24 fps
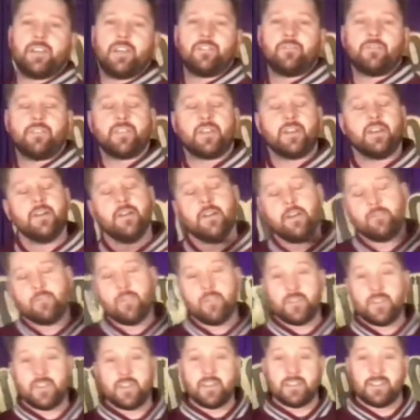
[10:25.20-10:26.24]
down the
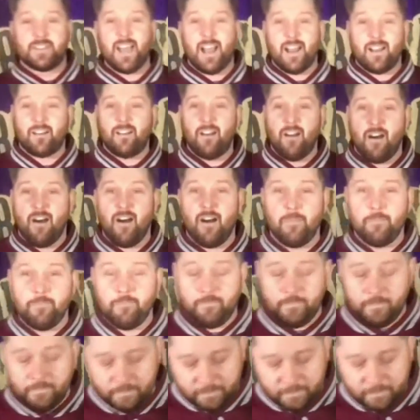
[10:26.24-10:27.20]
river, there's that calm.